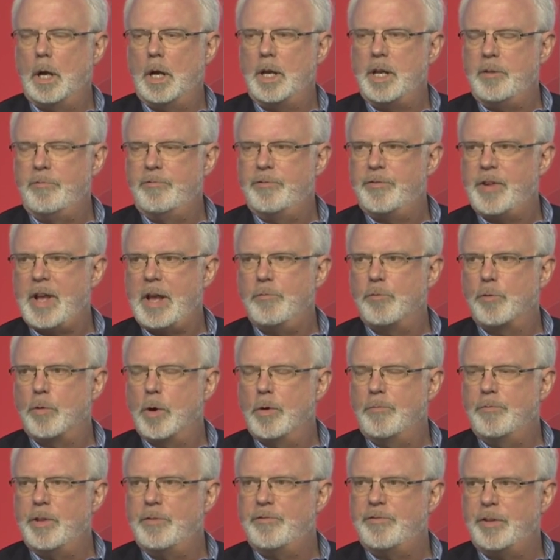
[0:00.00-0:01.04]
in favor
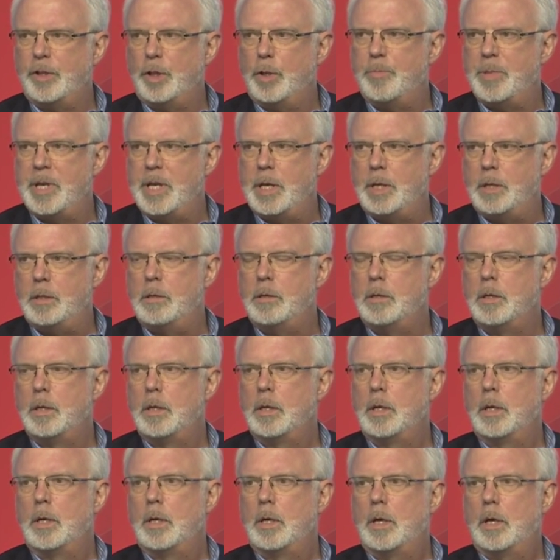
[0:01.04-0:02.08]
of the Philippine
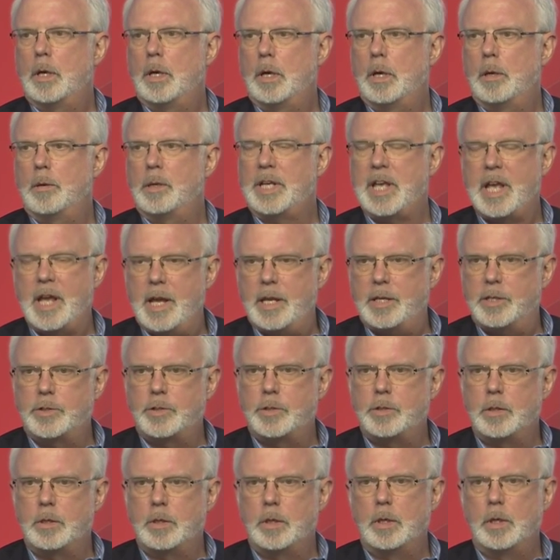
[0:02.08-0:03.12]

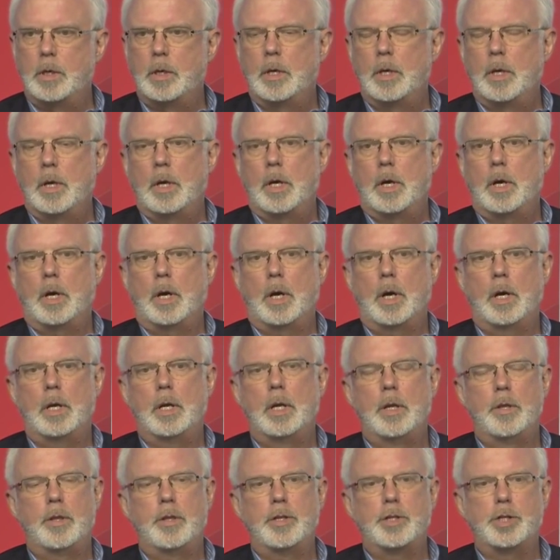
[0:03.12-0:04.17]
case.
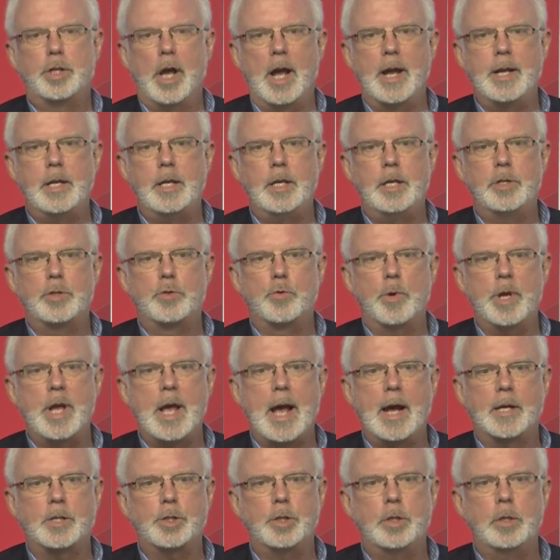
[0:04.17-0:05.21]
The Chinese
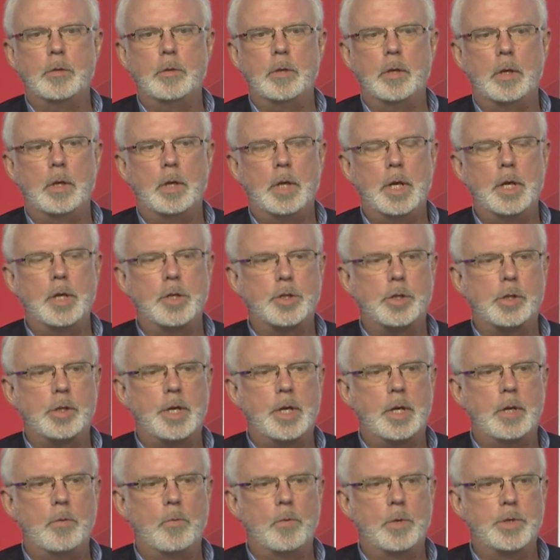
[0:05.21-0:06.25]
reaction
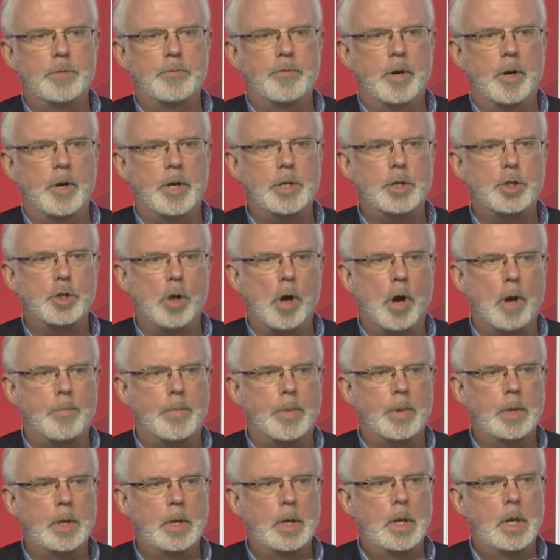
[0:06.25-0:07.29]
initially was very sharp.
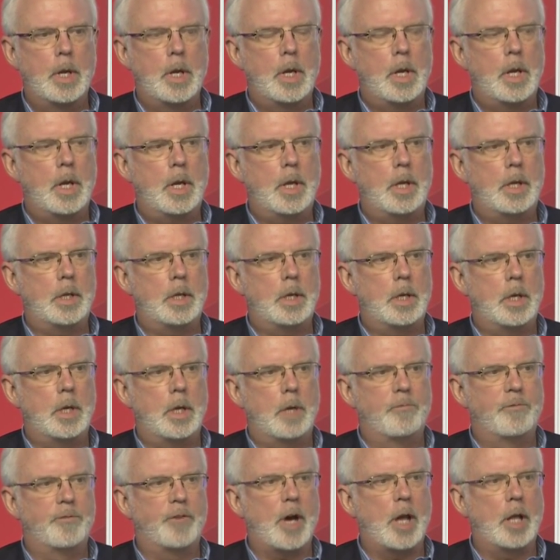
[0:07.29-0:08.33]
It
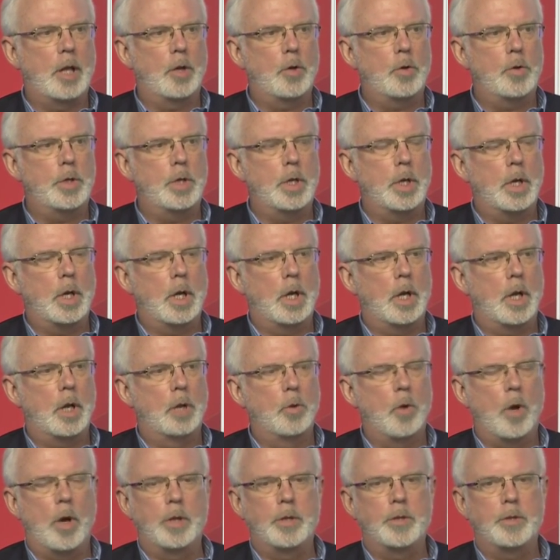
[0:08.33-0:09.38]
followed
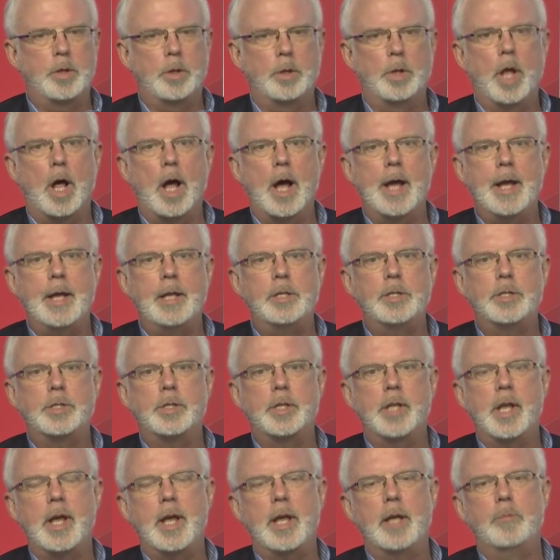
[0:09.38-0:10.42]
along the lines
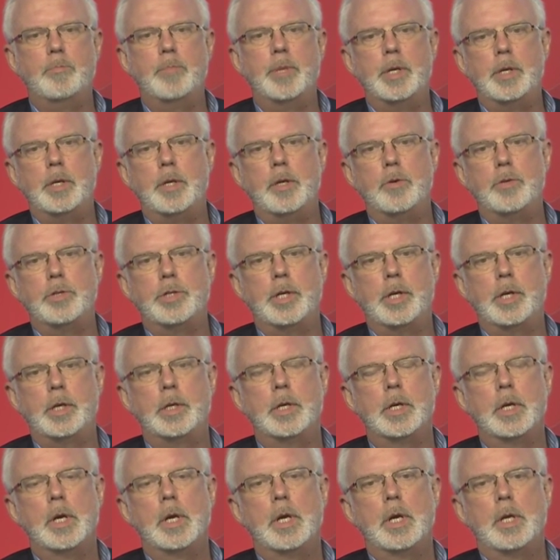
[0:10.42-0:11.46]
they had been using
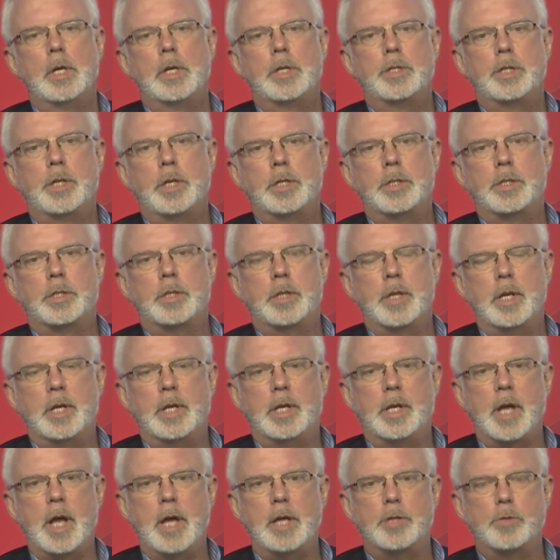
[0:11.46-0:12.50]
since the
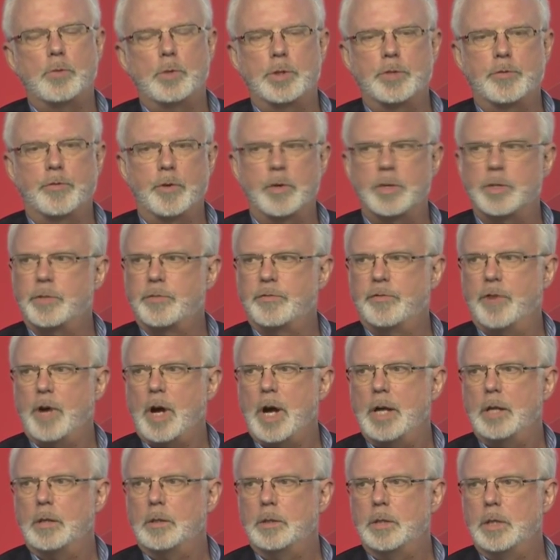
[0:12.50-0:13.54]
case was first
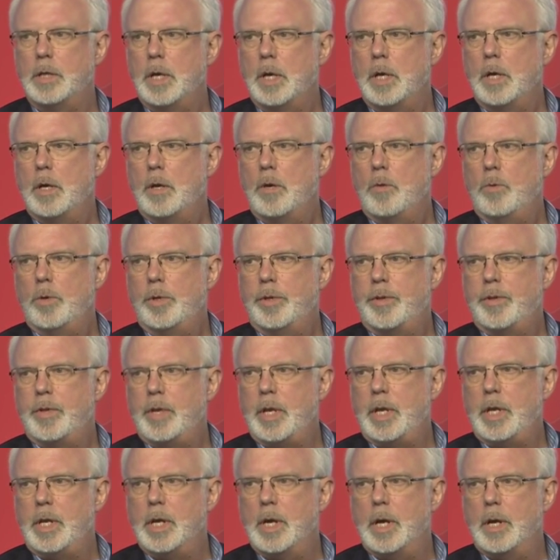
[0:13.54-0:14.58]
filed with
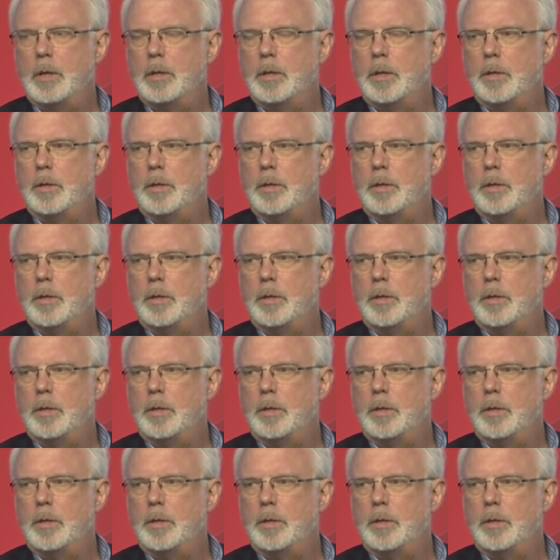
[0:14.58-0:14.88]
the